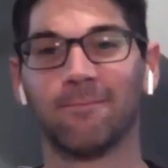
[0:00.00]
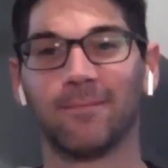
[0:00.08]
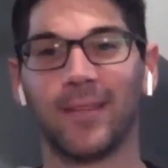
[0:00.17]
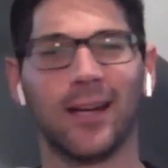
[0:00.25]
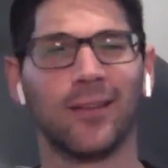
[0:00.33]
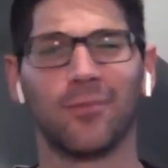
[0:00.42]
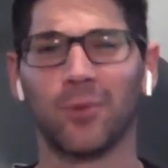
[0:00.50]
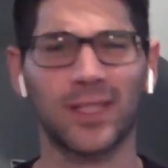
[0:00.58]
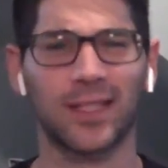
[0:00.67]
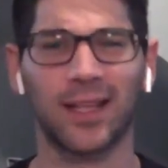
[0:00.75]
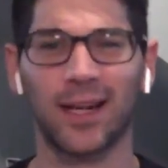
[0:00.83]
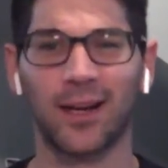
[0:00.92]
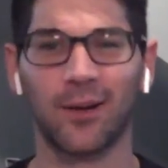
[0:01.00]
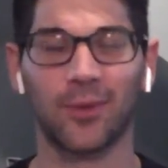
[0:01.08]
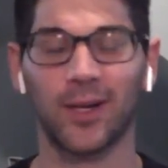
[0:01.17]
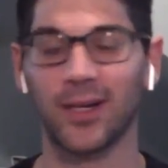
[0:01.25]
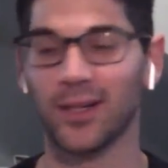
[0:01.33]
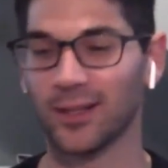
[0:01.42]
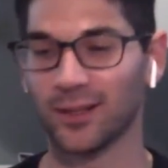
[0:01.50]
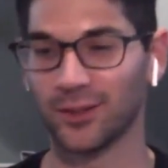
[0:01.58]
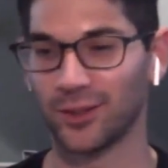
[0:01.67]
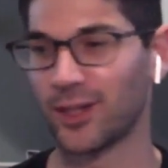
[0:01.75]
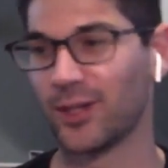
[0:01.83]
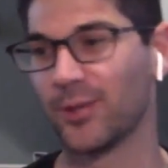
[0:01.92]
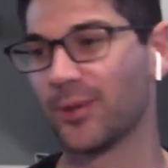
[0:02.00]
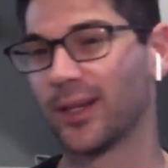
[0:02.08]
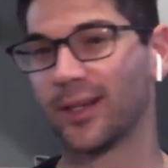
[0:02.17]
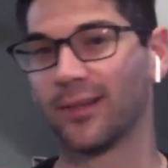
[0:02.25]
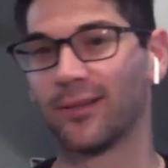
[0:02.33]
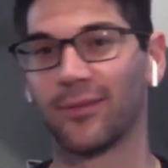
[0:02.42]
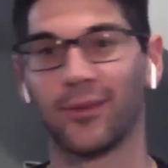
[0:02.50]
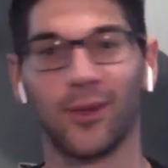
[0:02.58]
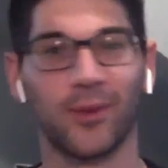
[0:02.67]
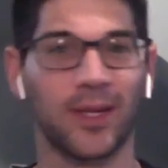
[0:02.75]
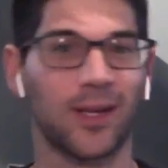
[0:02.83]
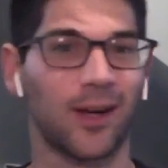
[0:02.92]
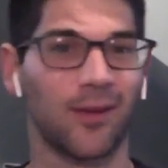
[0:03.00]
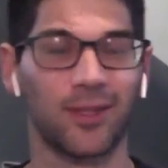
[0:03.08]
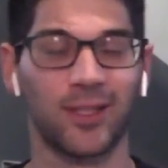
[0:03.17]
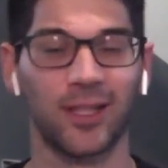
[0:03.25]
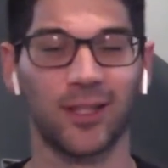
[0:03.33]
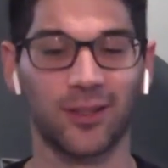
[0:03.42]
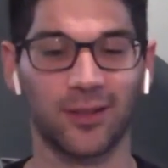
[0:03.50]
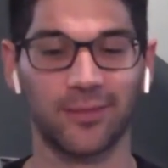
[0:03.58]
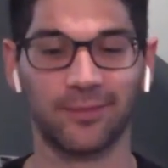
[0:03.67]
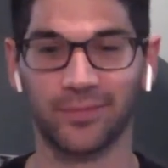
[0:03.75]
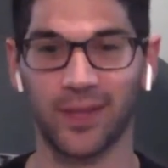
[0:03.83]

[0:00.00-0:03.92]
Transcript: and it wasn't like a real, genuine, flowing conversation.